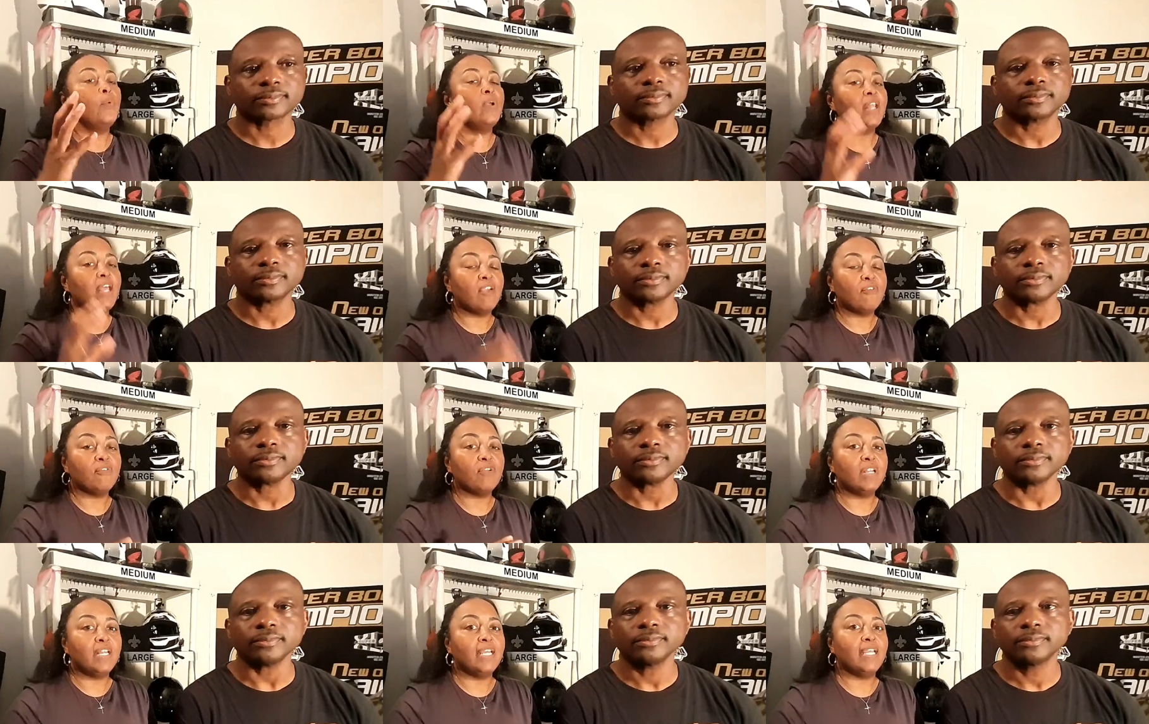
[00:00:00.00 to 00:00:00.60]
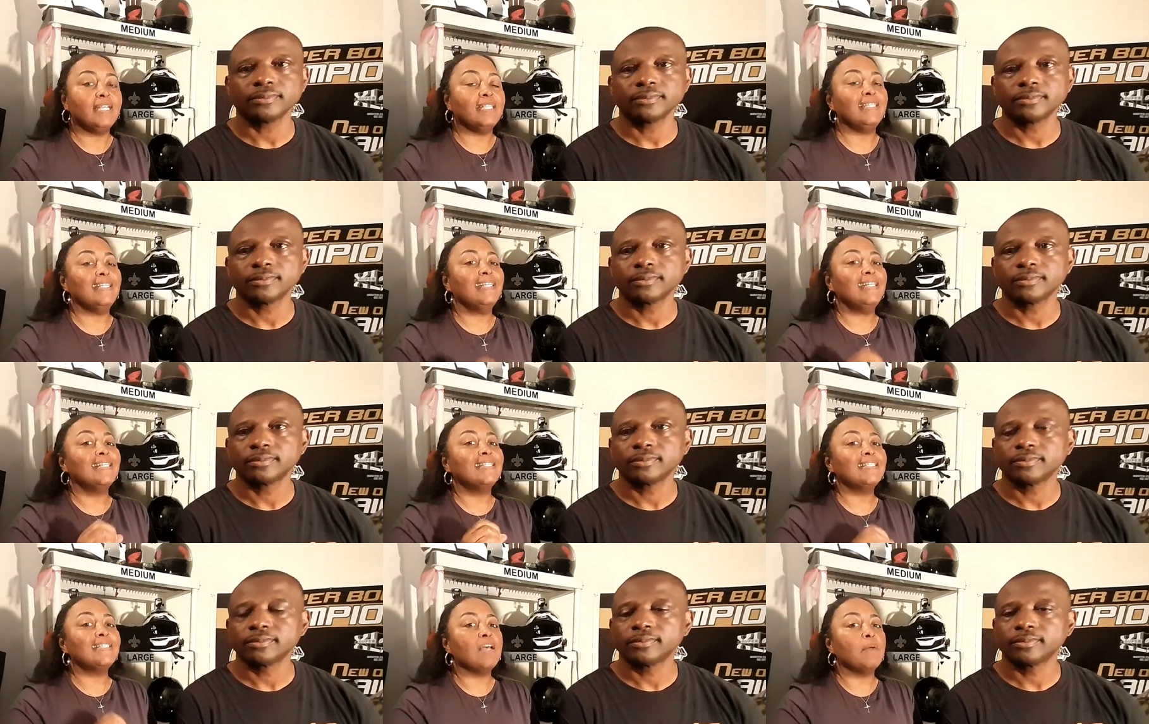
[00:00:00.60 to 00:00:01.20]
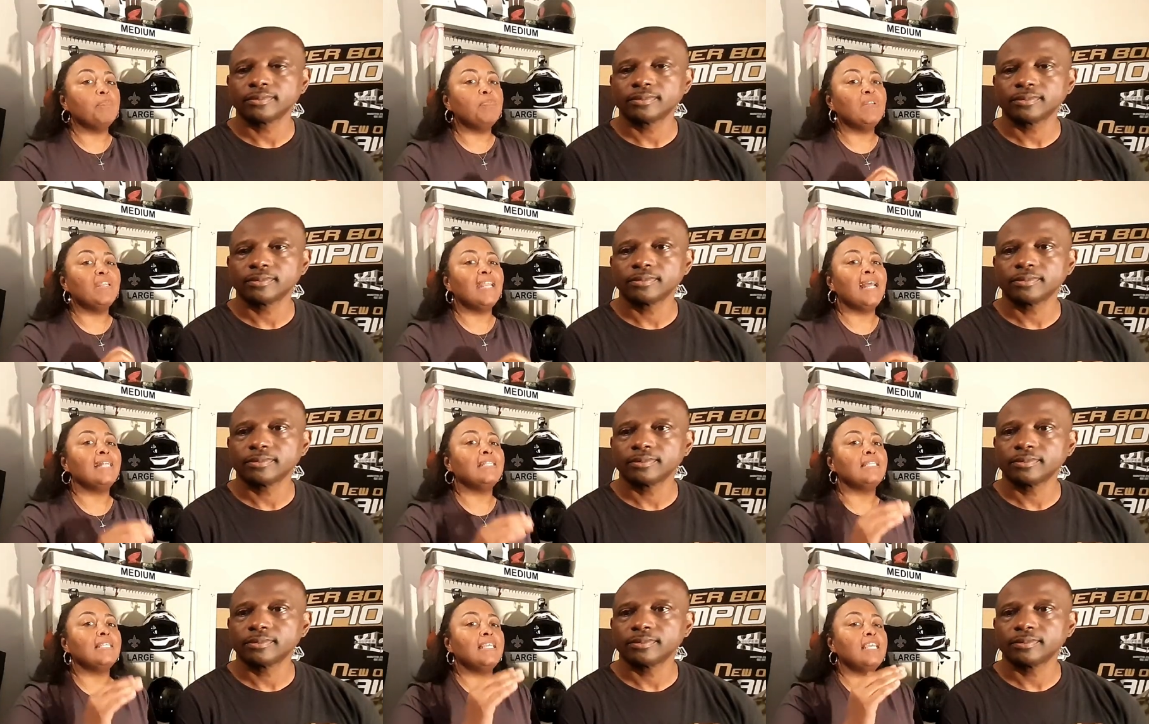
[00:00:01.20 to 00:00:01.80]
Speaker 1: whatever it is, it is something
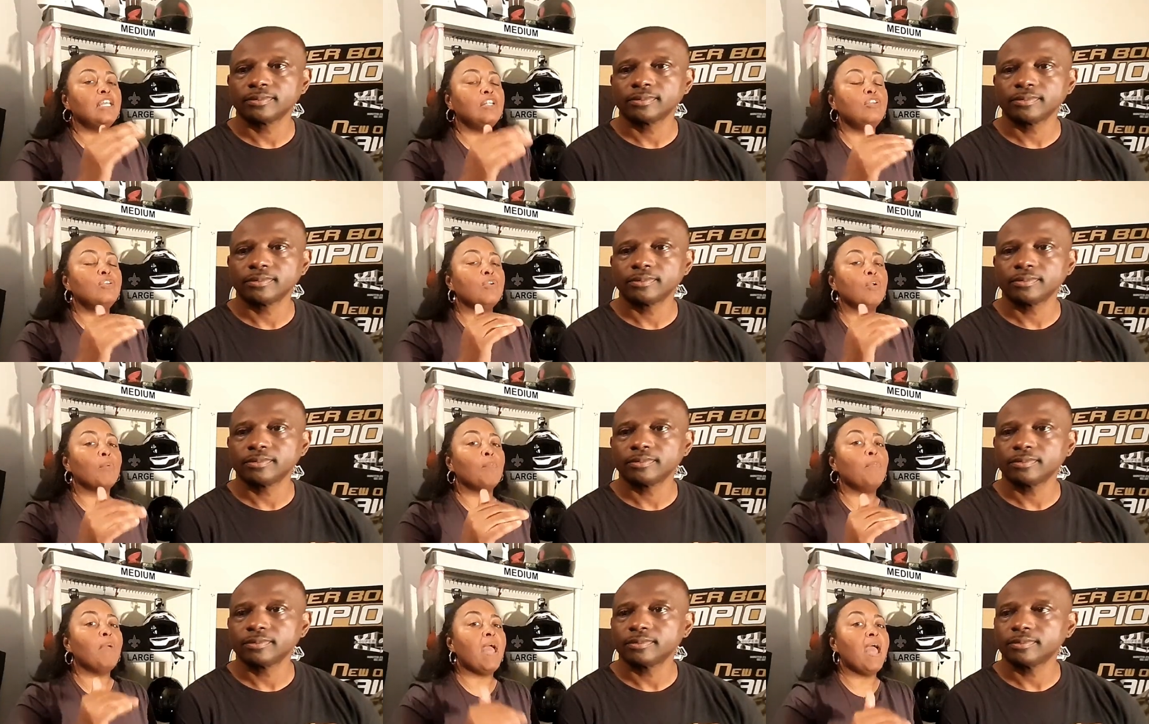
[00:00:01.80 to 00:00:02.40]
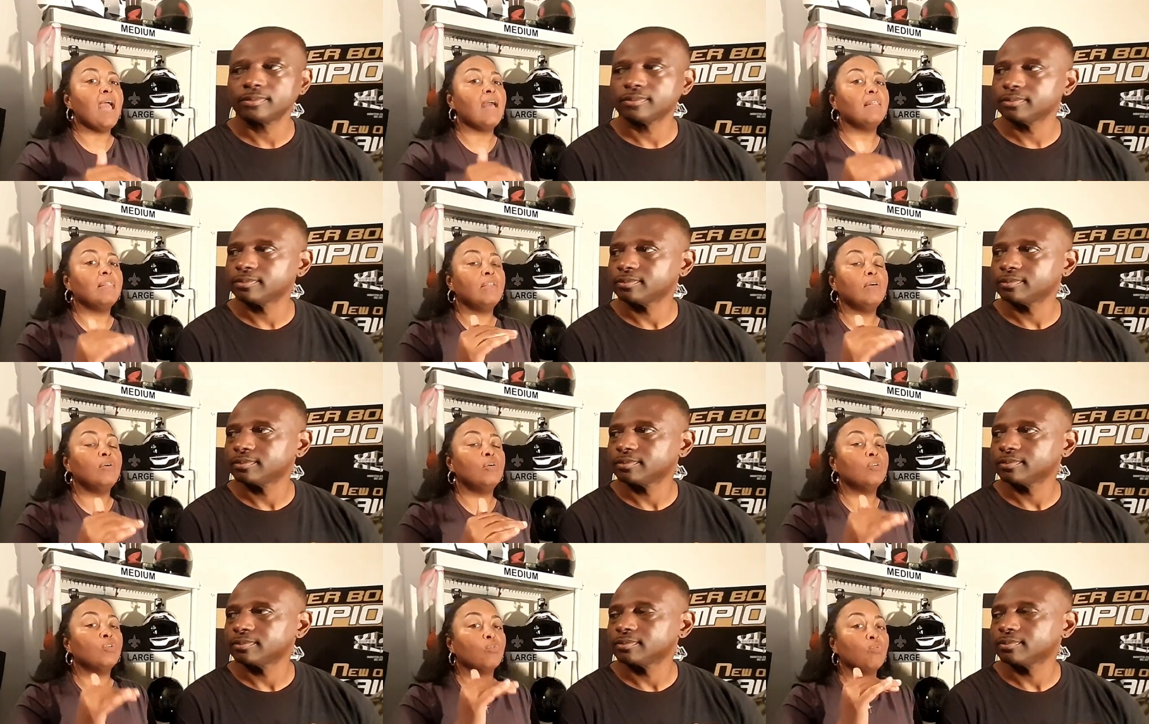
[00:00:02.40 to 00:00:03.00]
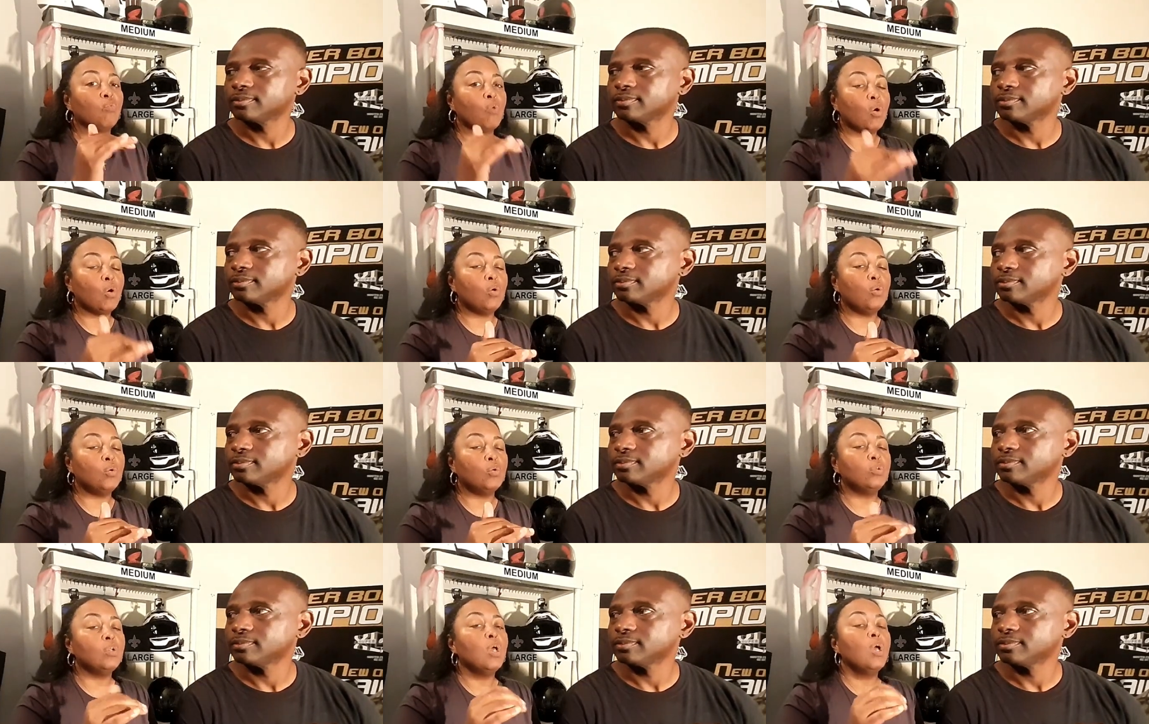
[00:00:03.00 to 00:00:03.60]
that's in your path on the
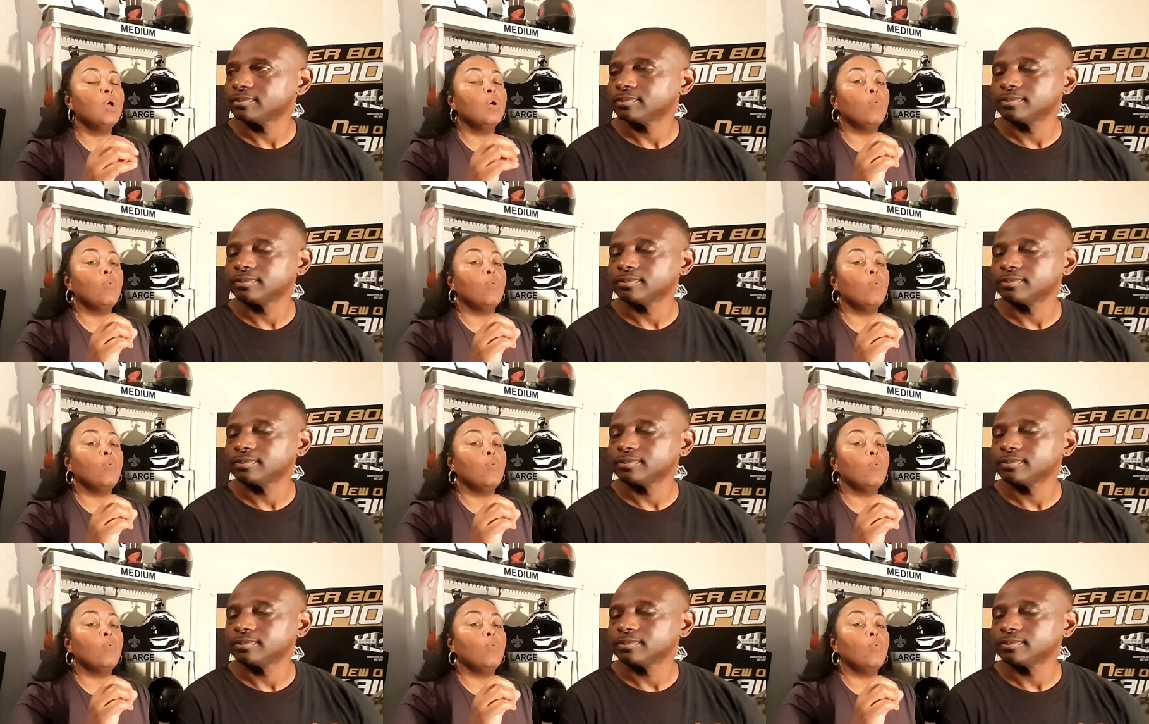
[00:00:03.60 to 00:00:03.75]
road